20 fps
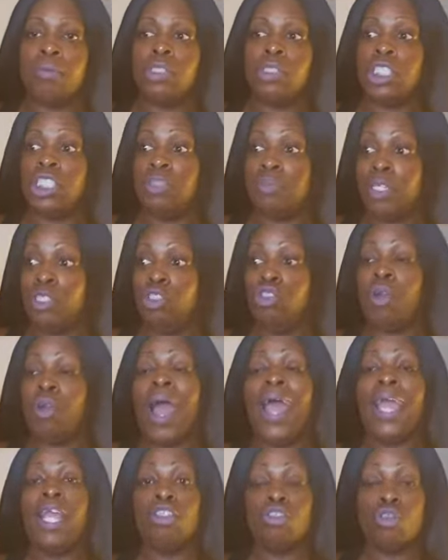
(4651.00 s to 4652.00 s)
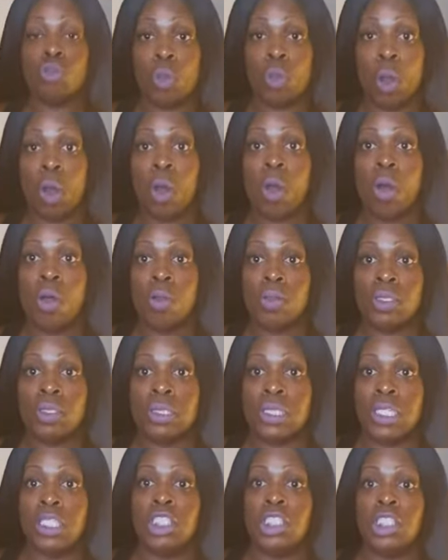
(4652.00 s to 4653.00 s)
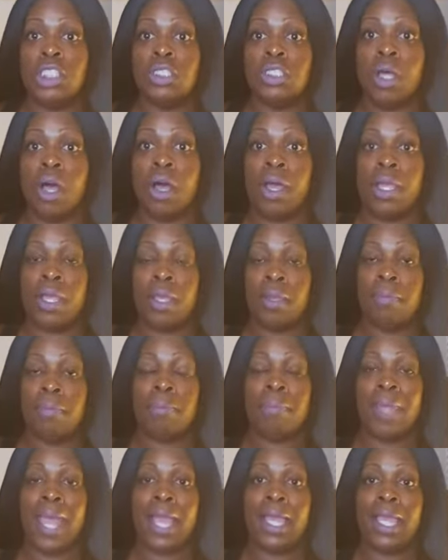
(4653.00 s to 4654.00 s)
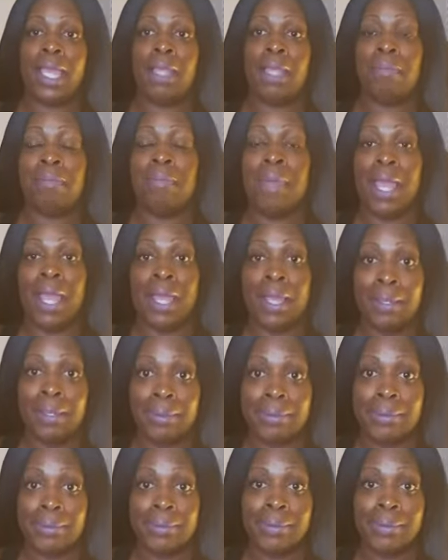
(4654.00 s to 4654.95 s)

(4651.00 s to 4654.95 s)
She's been trying to call since she saw him back in May.